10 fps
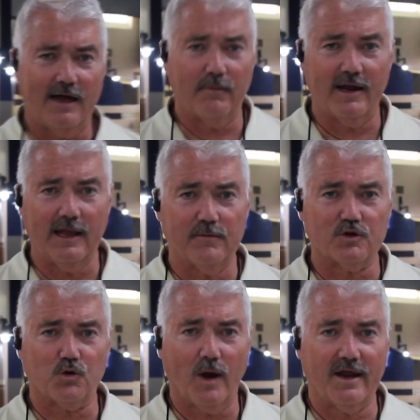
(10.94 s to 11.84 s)
Hi, my name
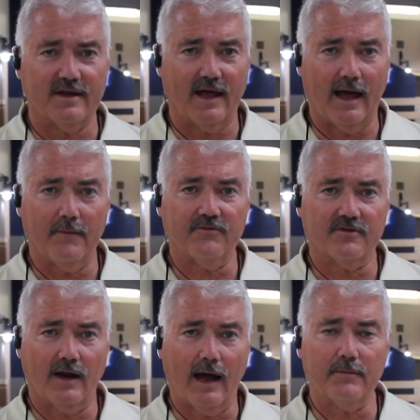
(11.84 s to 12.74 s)
is Randy
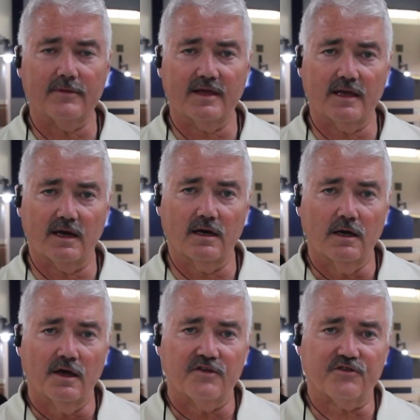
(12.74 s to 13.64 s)
Epps, and I'm the
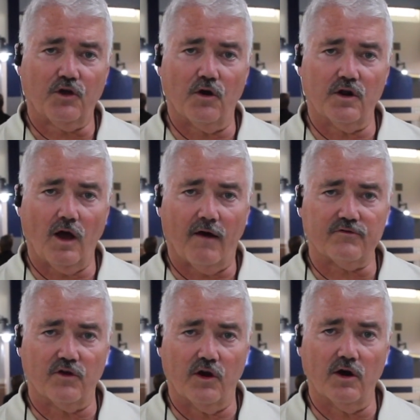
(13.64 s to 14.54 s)
uh, security
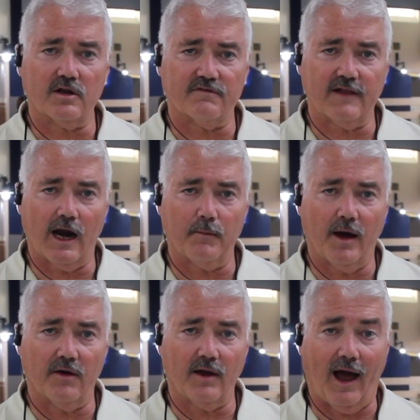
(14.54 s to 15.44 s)
officer here at the Farm
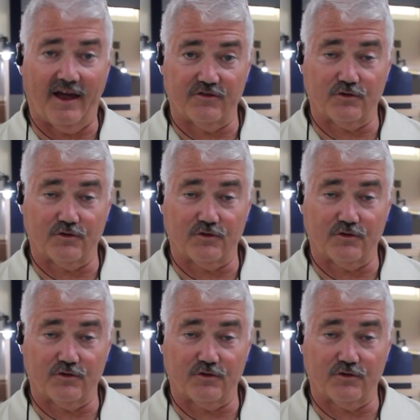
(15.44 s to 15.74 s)
High